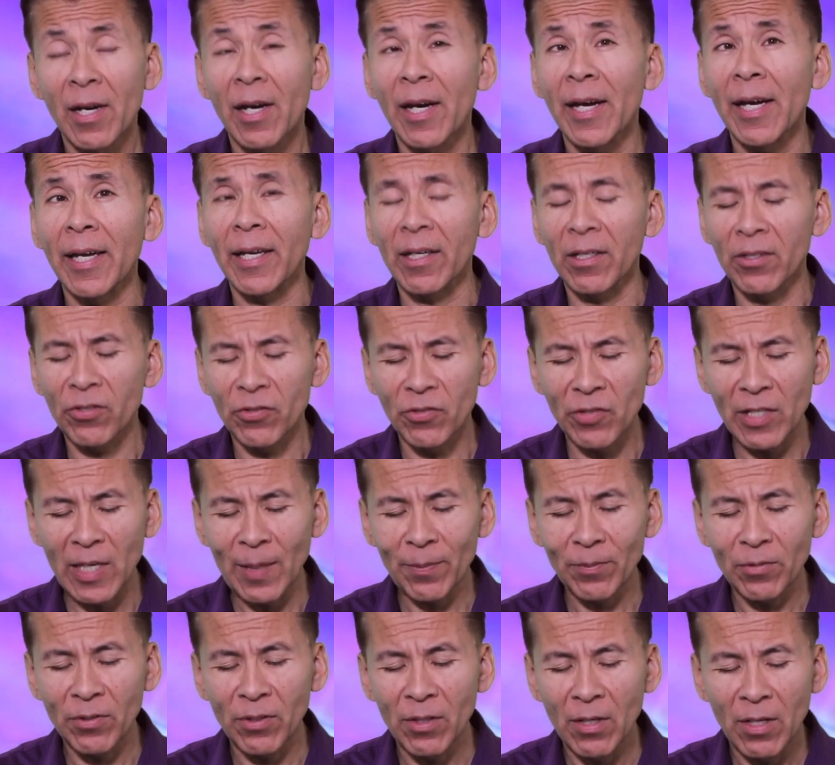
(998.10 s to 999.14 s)
I
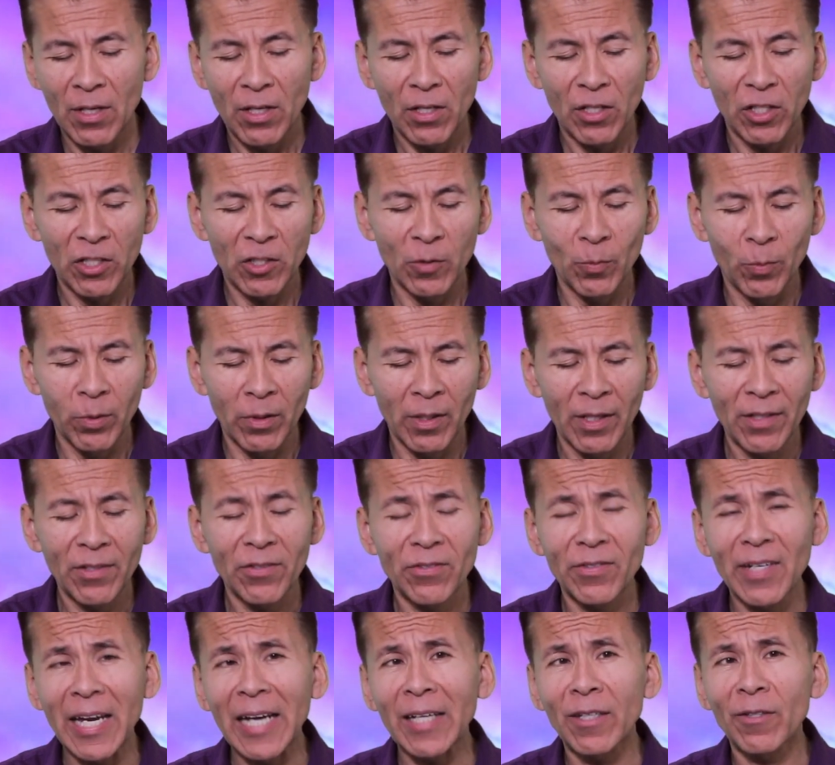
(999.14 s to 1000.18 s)
accept his blood
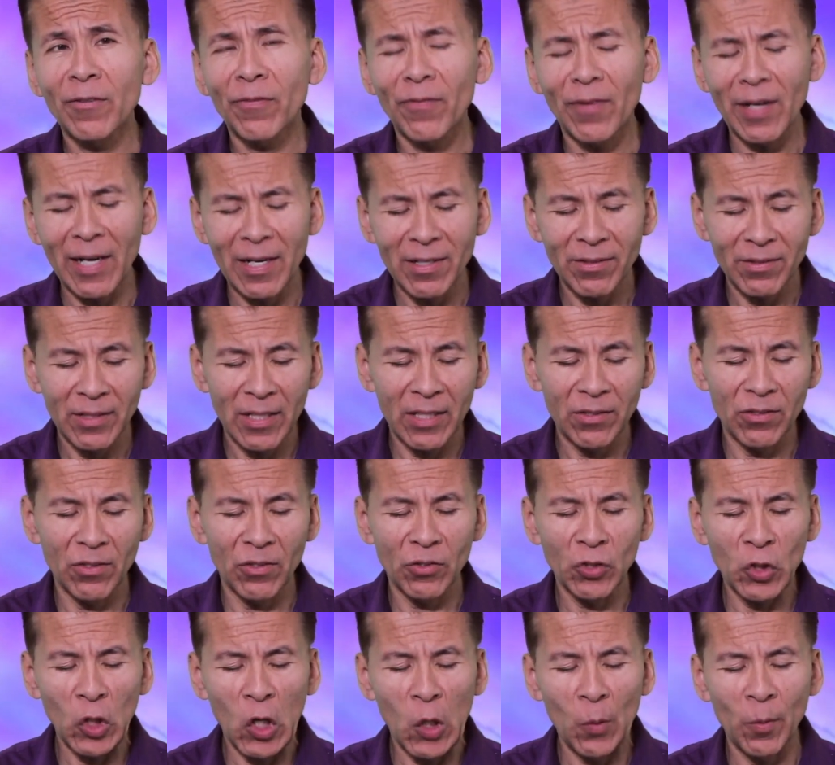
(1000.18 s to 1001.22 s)
sacrifice as
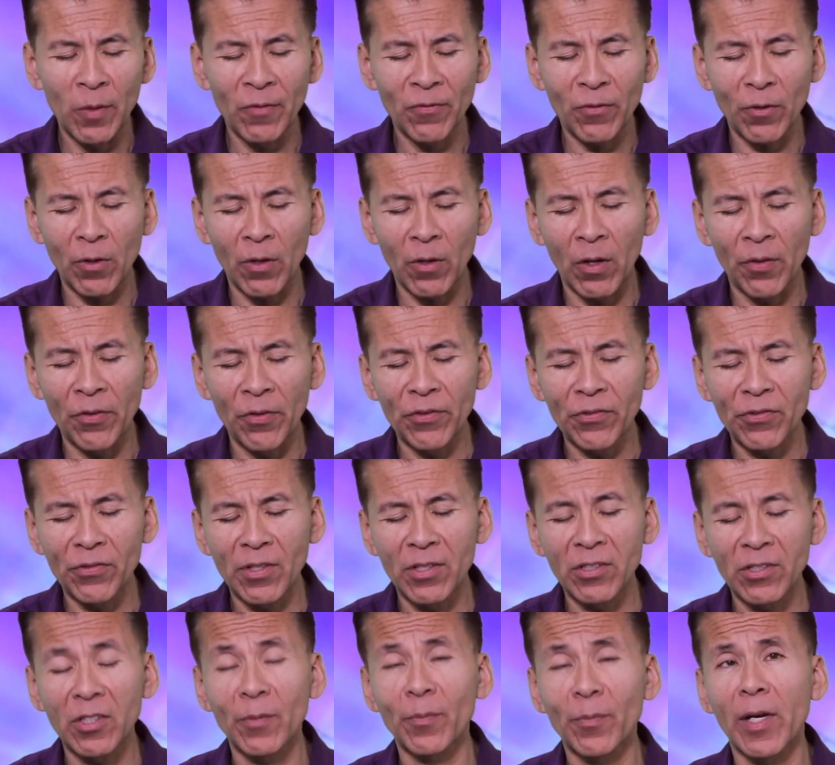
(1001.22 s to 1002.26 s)
atonement for all the
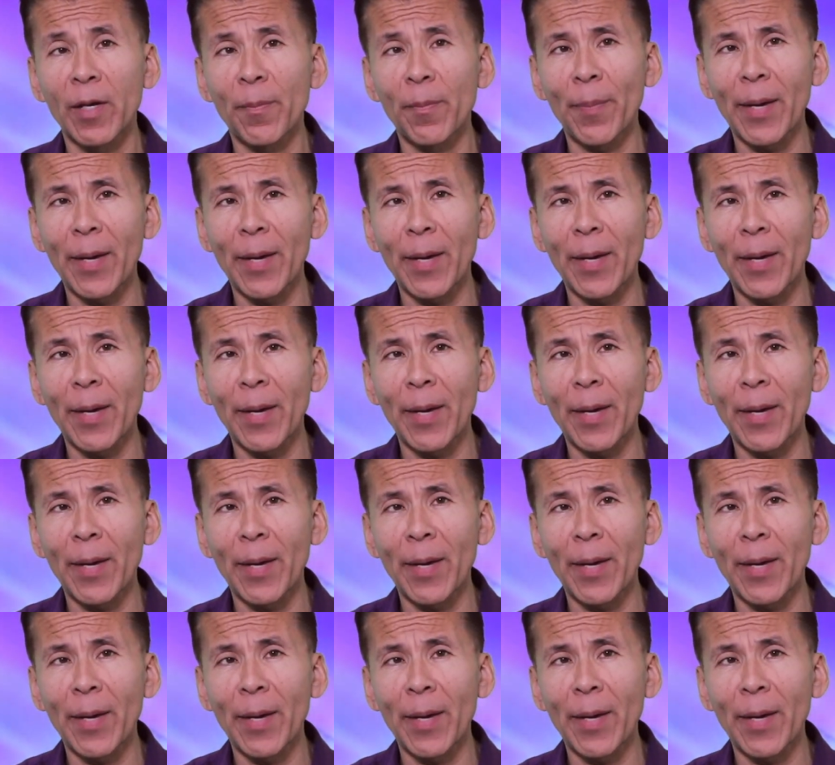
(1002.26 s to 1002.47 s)
sins of my